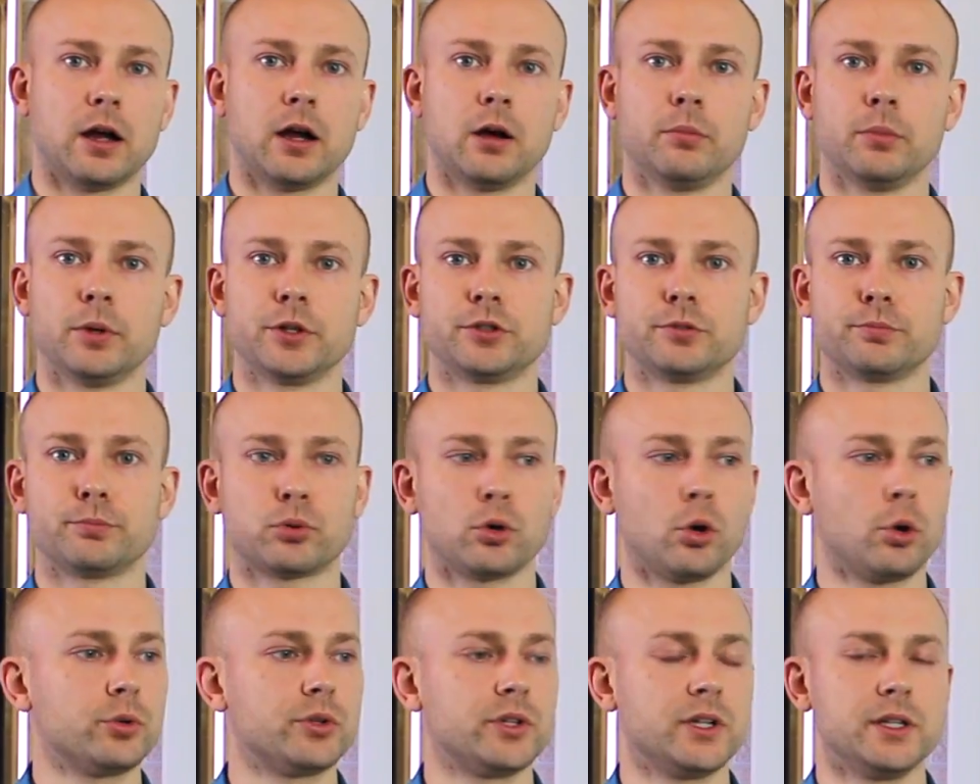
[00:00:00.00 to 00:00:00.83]
How much
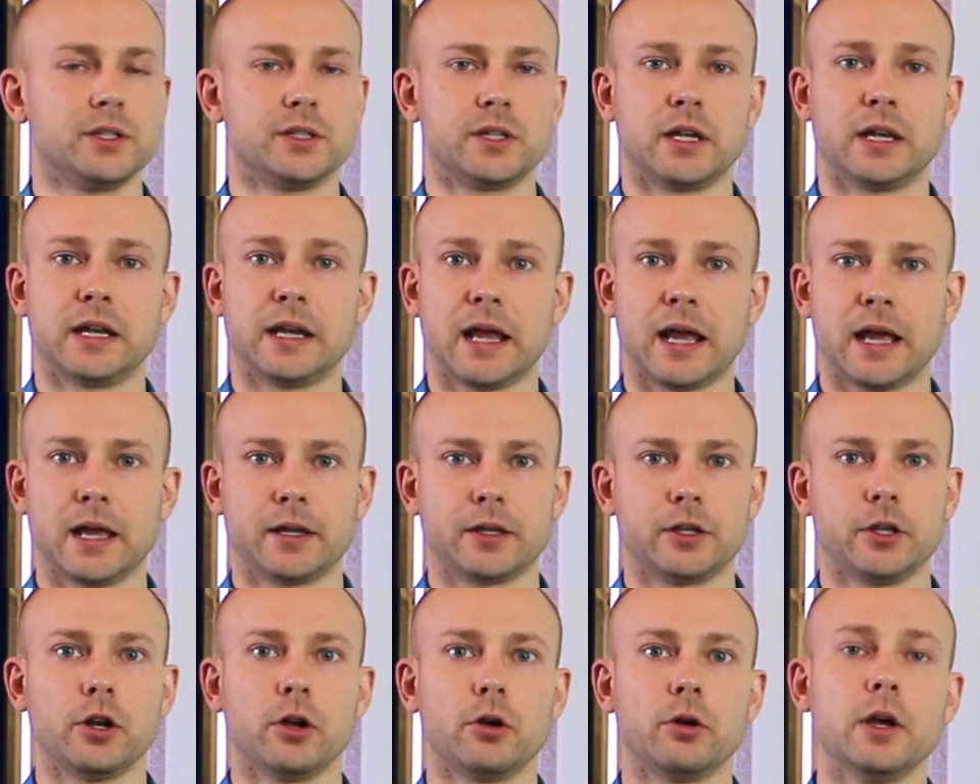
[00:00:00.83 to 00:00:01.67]
protein's in an egg?
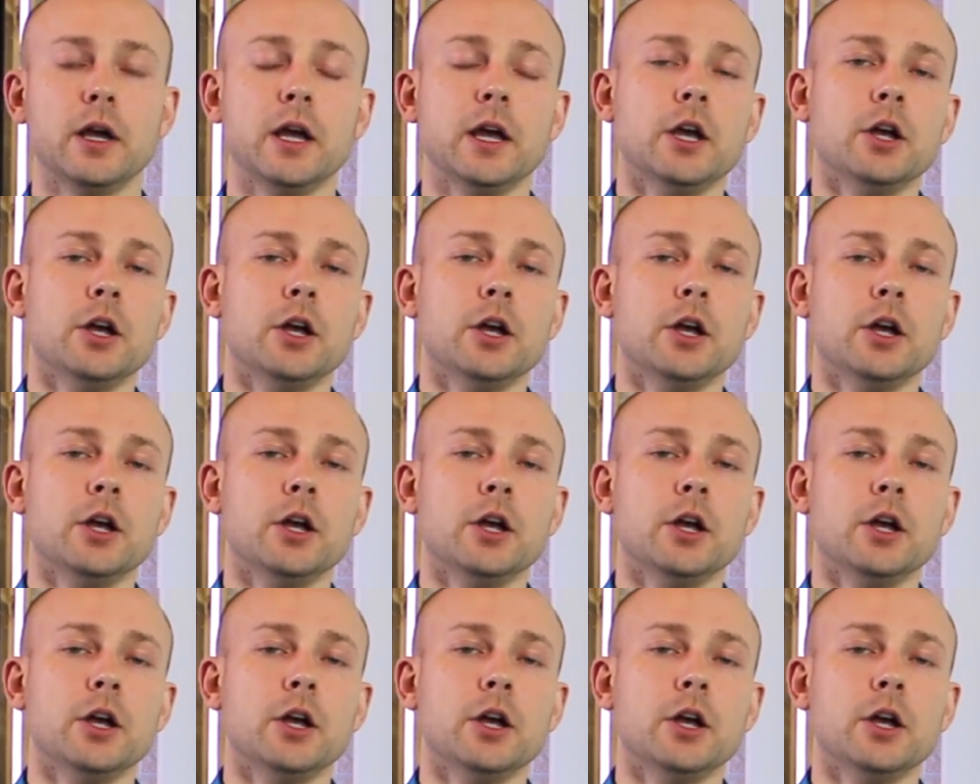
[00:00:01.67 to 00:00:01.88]
You know,